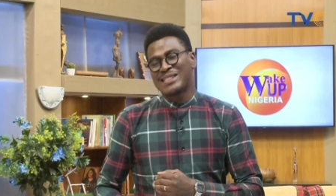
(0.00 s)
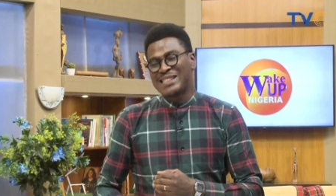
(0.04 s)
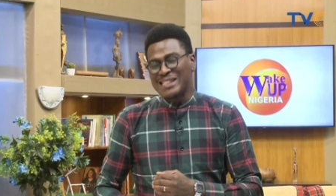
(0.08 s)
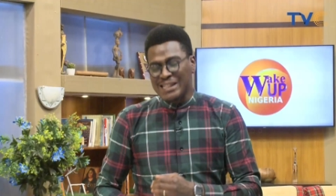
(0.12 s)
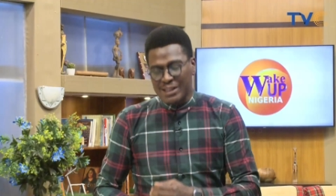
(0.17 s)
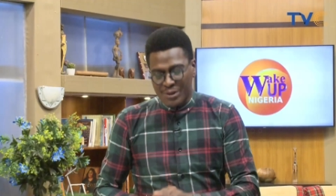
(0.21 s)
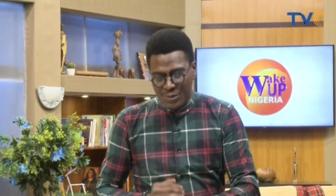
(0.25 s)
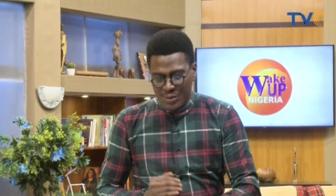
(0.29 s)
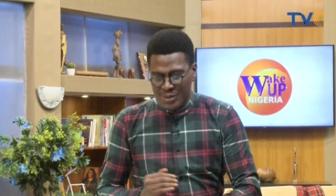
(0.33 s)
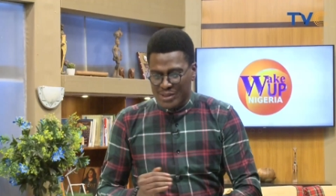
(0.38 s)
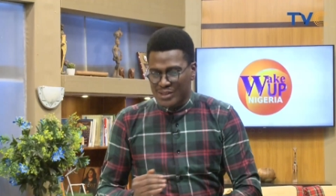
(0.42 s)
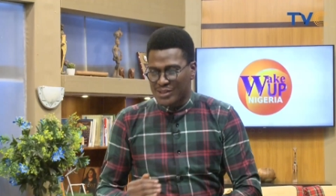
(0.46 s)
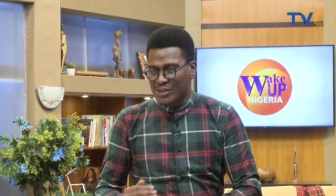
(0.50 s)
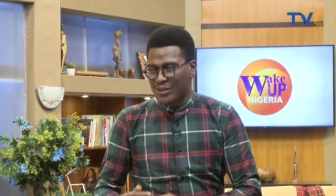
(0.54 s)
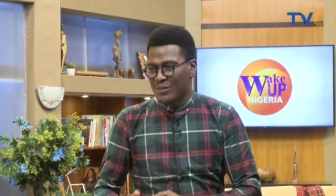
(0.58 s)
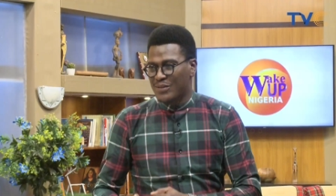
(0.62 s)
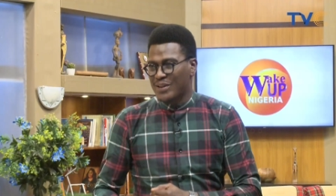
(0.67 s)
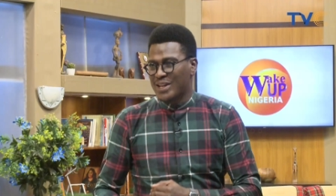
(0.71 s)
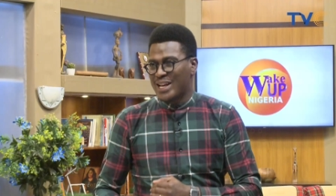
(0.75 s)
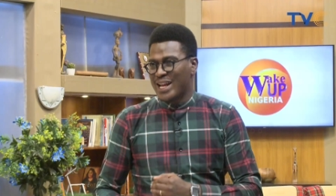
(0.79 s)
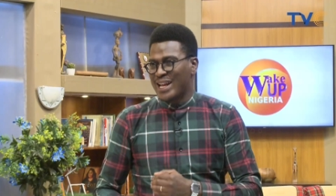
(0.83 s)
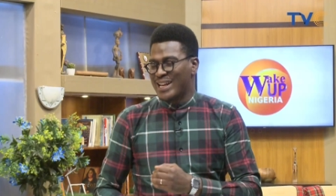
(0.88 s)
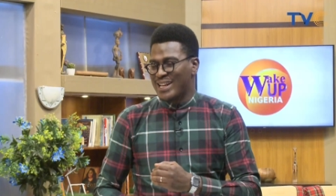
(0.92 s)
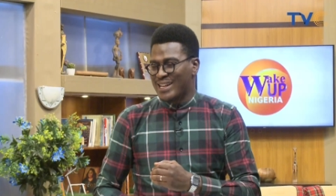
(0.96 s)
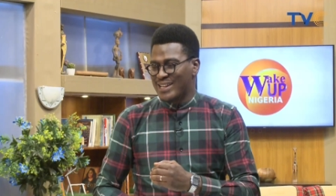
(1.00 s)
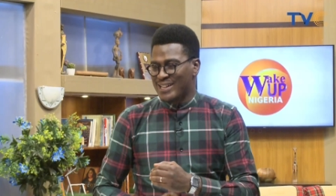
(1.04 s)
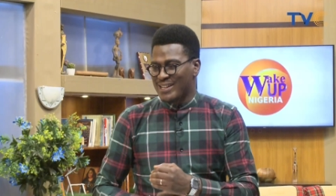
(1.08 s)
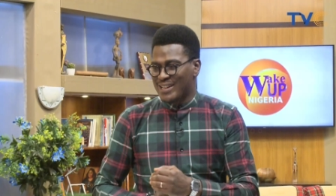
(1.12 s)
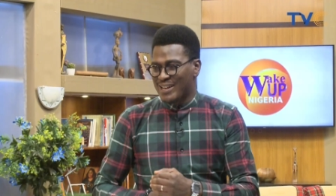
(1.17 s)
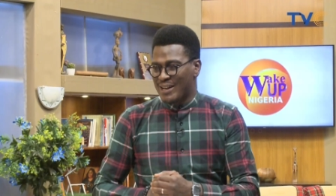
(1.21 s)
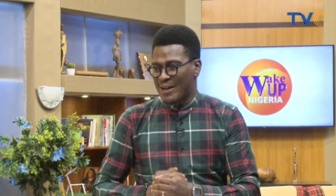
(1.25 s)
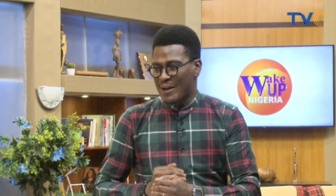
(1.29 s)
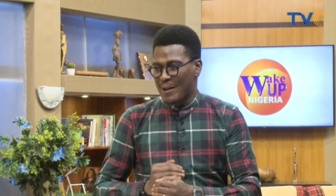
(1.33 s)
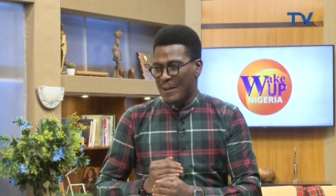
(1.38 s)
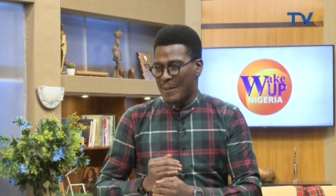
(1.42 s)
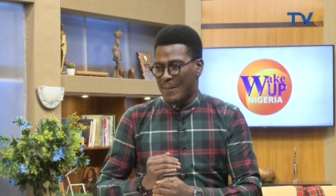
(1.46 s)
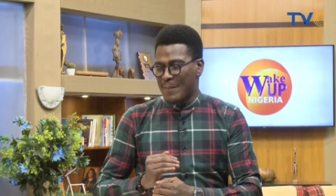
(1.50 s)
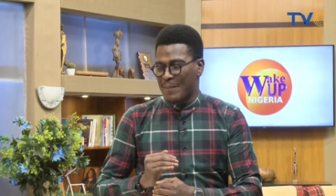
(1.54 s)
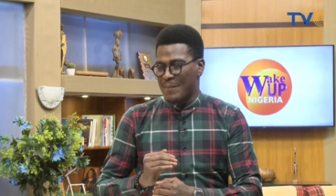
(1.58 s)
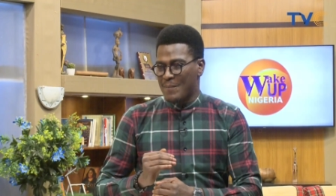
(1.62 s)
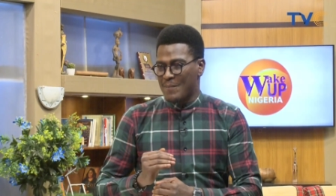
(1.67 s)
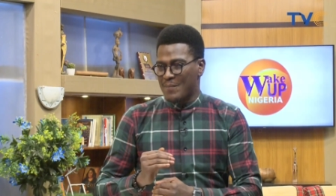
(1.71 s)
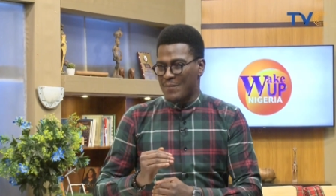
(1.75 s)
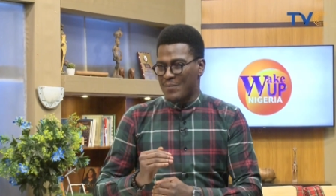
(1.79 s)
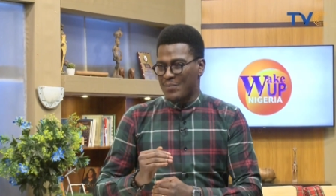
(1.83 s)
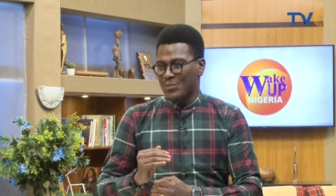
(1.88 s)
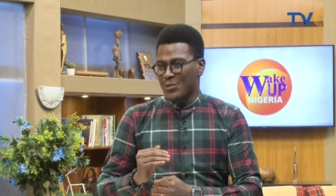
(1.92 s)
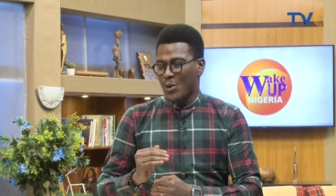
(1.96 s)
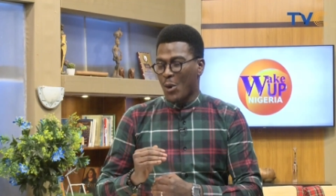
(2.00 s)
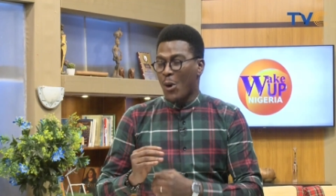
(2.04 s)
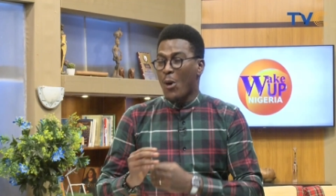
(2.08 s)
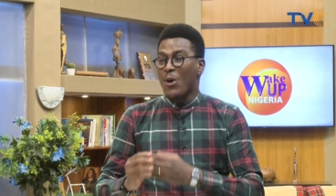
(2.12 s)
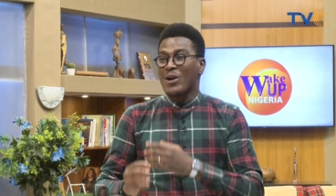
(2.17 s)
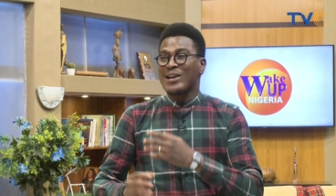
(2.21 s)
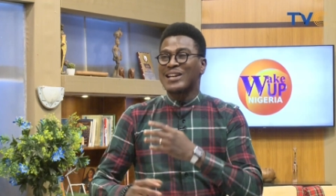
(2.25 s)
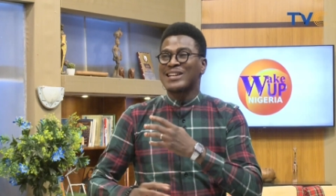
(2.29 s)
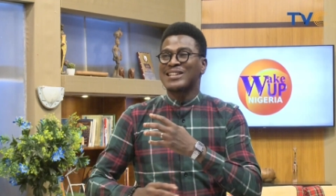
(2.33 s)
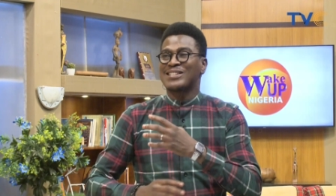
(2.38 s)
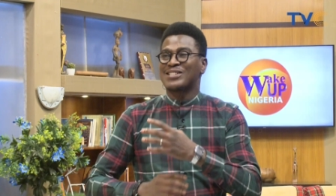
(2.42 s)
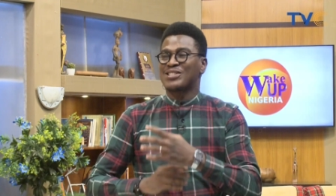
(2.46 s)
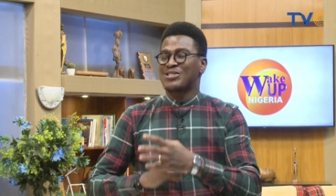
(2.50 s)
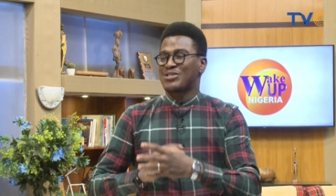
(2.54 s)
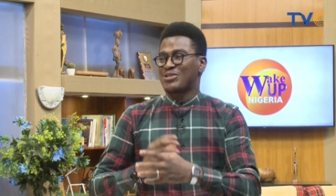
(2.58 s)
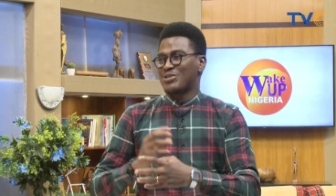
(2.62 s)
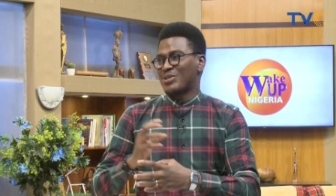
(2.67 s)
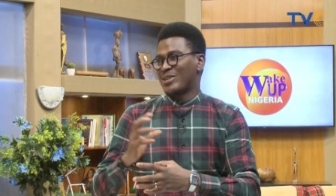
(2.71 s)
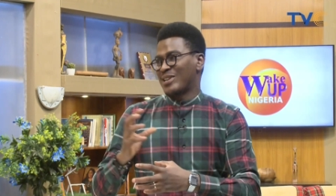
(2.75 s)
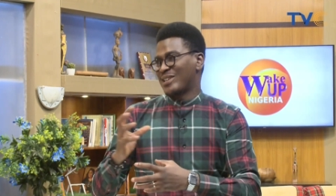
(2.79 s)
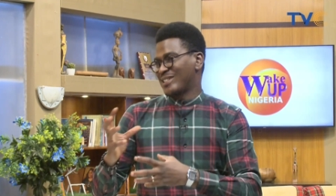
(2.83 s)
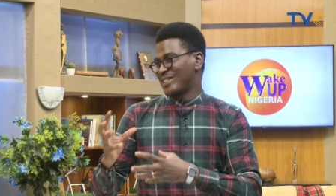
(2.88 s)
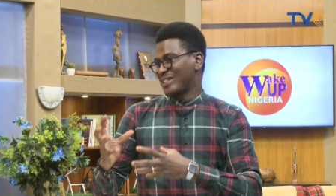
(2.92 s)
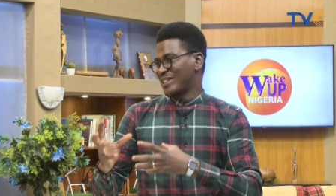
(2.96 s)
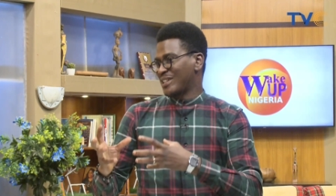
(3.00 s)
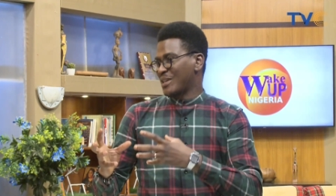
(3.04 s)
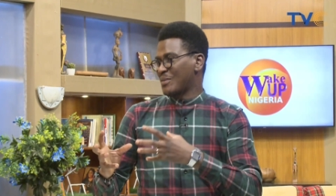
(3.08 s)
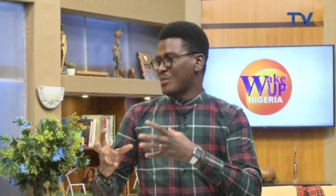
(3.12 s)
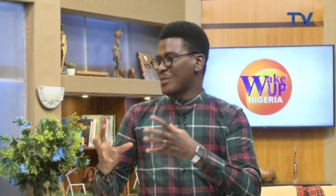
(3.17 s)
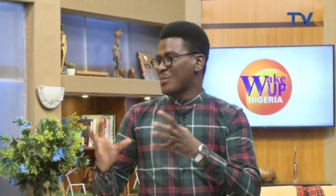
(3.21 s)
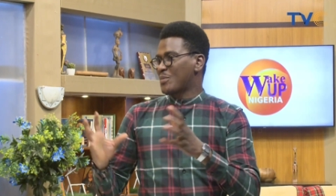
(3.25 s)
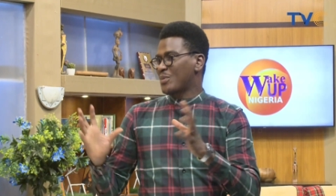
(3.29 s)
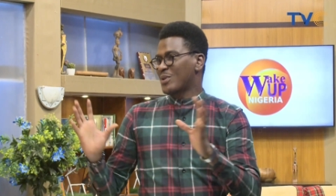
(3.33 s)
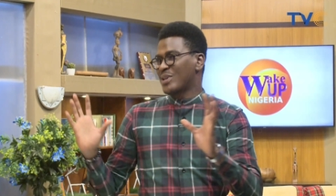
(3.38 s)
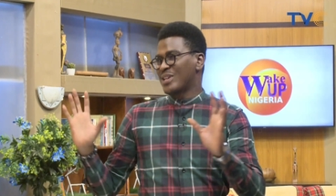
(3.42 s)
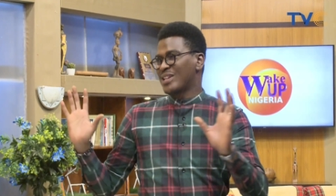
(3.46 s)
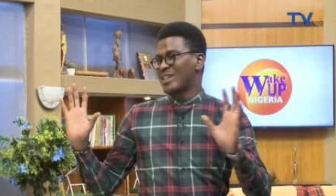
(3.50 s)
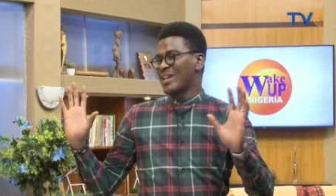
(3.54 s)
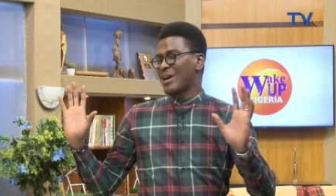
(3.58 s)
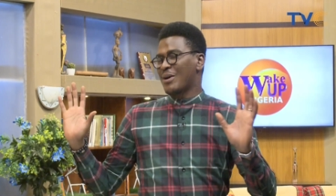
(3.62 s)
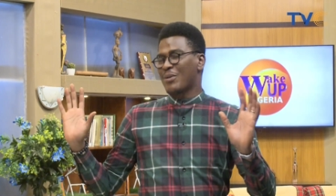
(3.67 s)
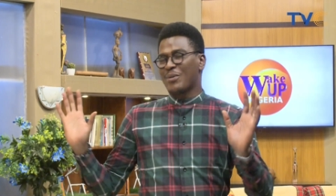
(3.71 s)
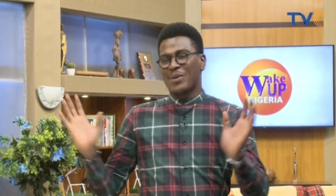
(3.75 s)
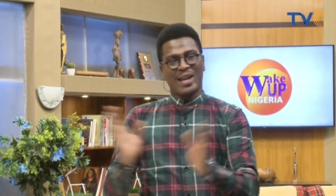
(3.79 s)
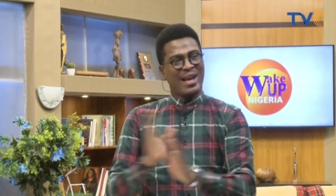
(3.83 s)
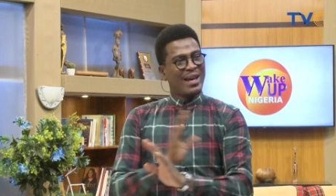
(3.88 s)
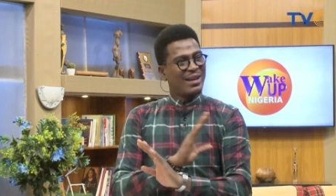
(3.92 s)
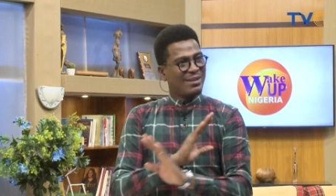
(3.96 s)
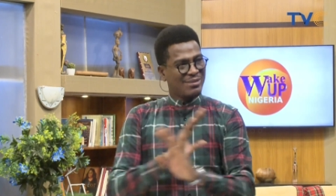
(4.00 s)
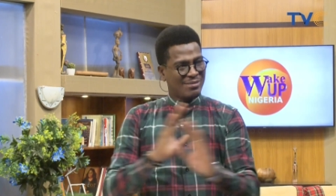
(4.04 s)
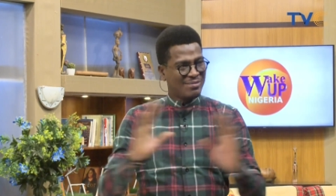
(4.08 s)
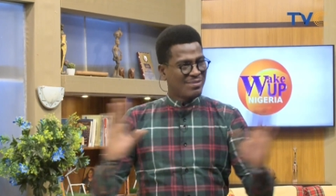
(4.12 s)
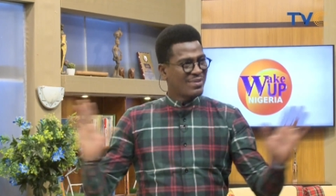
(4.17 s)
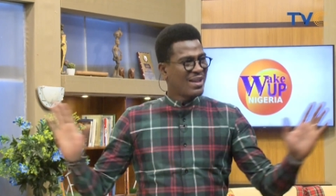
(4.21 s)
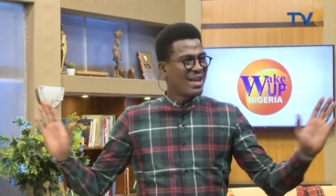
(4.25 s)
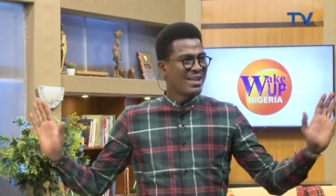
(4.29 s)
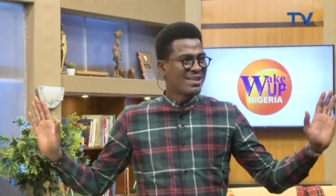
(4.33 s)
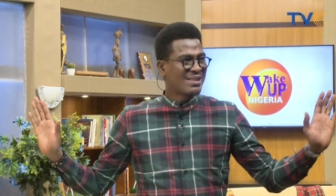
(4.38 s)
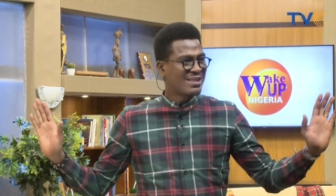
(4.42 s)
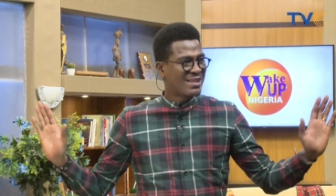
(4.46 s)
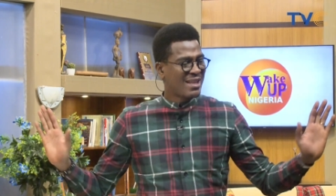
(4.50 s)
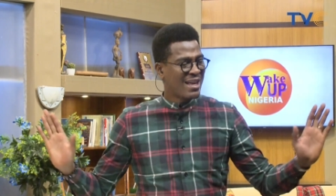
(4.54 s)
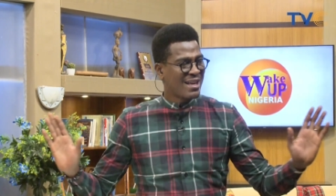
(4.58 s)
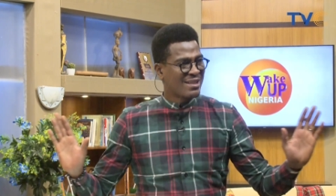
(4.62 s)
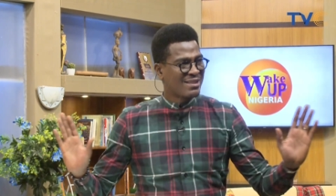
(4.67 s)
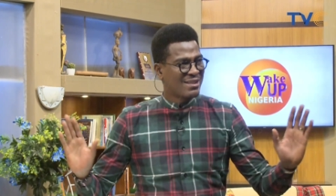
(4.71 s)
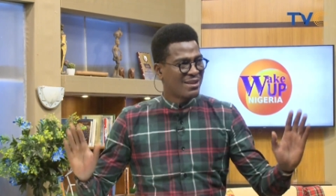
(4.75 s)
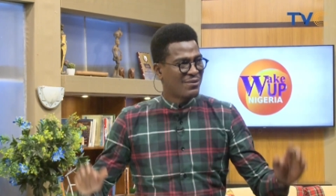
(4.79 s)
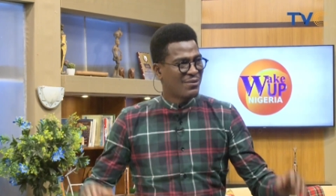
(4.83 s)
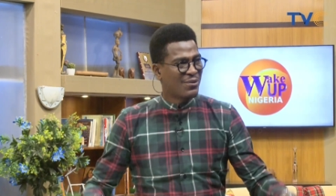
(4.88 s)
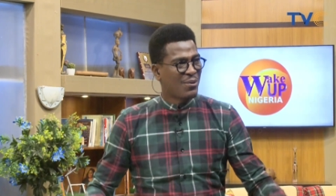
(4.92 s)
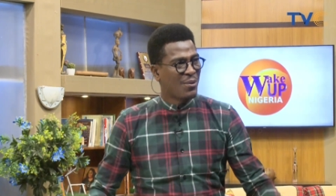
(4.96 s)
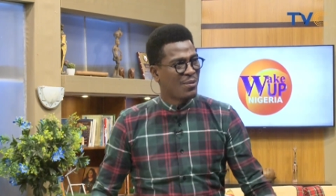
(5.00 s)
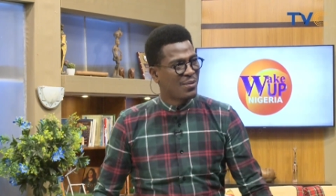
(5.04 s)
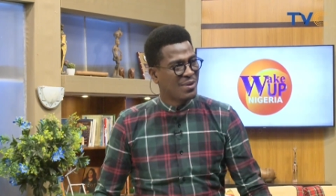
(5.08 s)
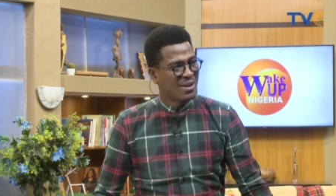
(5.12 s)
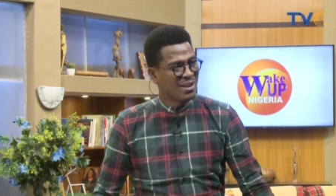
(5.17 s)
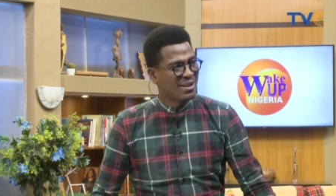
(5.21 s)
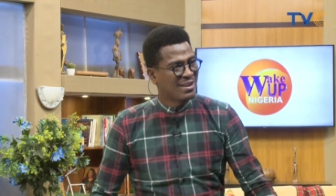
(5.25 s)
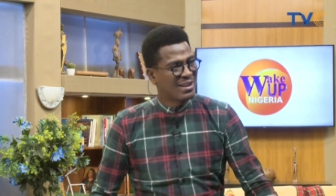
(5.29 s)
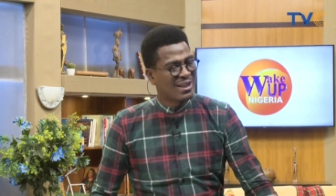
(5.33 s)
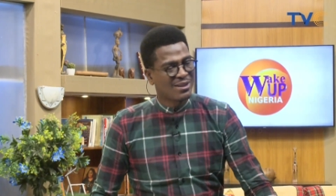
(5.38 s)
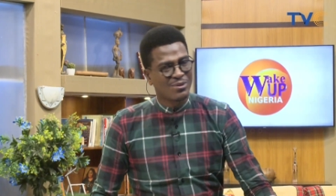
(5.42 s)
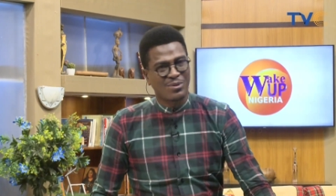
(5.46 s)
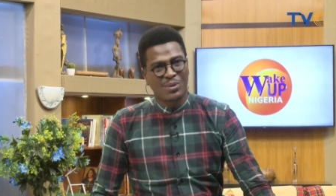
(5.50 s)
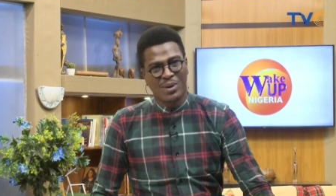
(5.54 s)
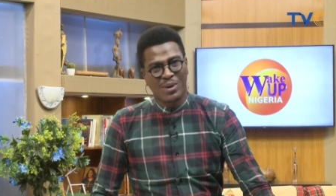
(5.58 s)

sequence of it and um, orchestra, mm. let me mm. put it that way. And I, that's, it that's it, it, for me. That's